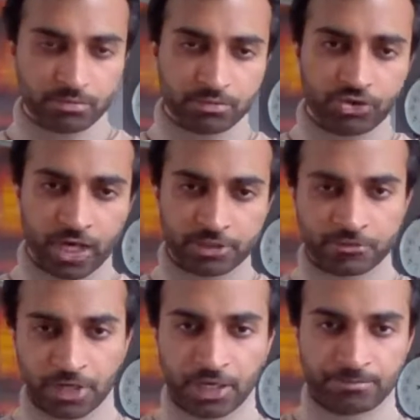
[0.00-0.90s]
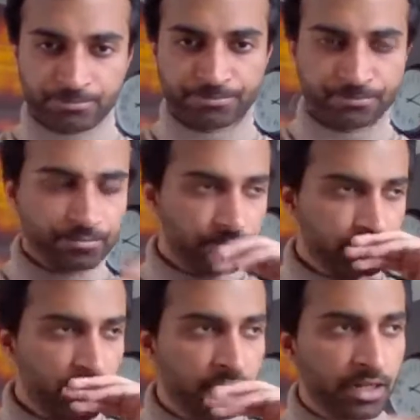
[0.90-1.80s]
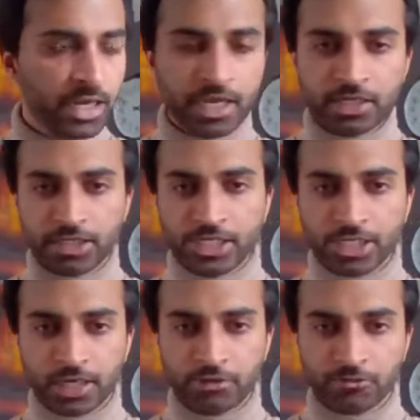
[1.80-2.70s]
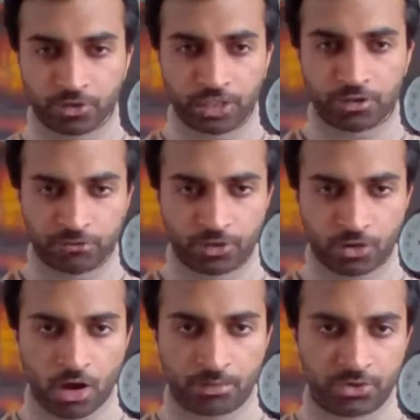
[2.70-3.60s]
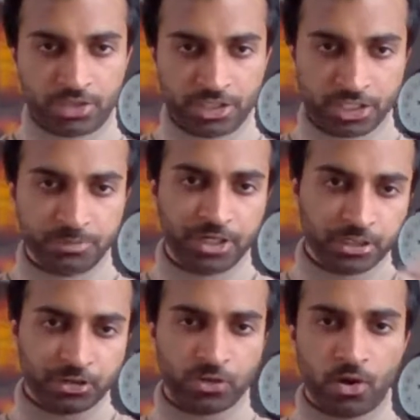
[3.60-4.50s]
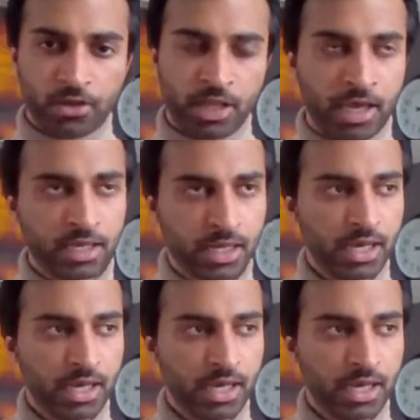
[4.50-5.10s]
transferring learning and teaching for the COP26 period to online.